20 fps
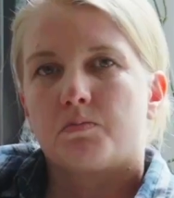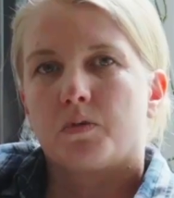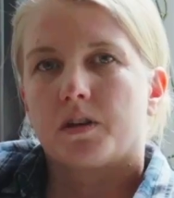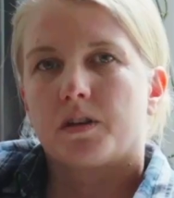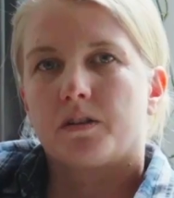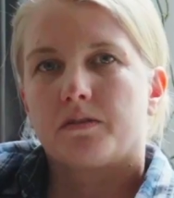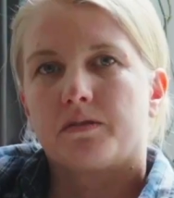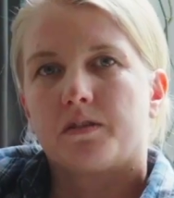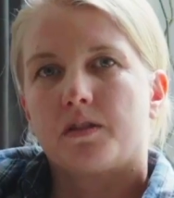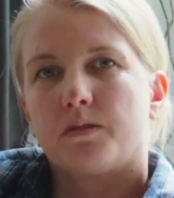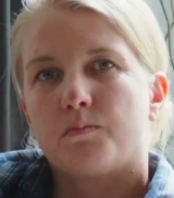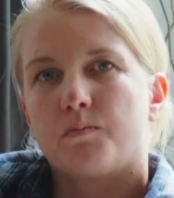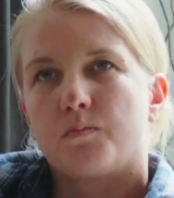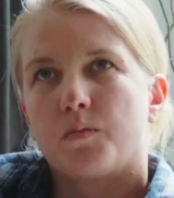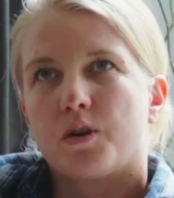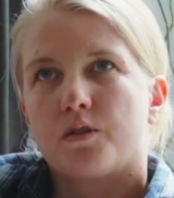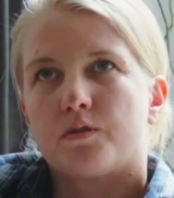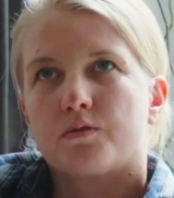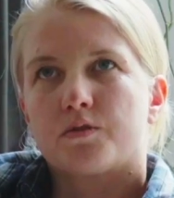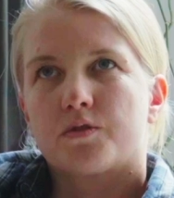one of the
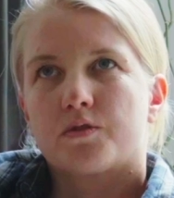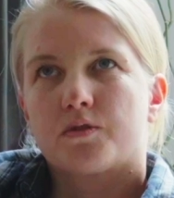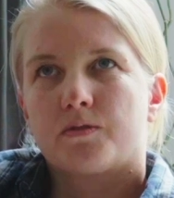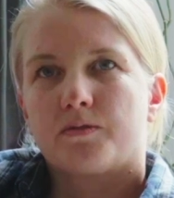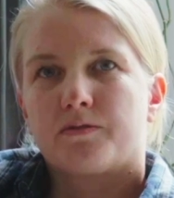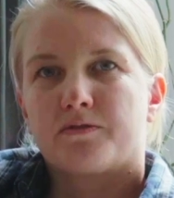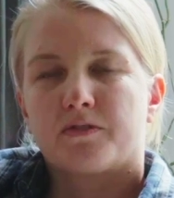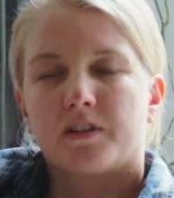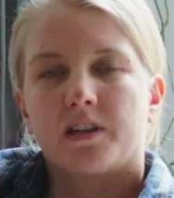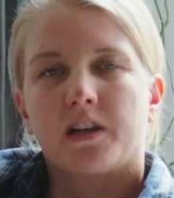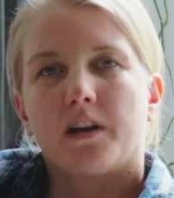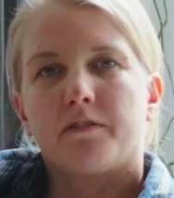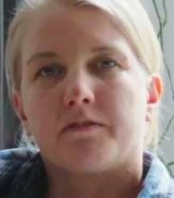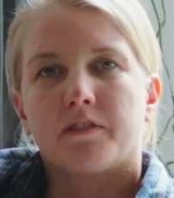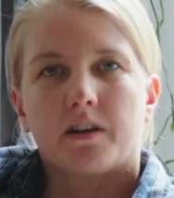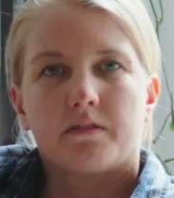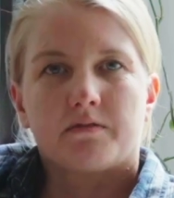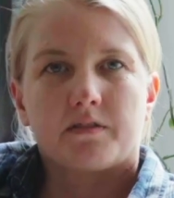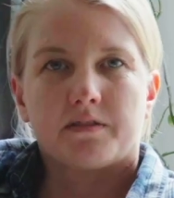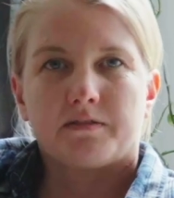most free I've
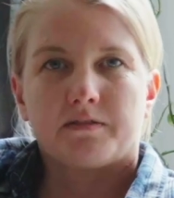ever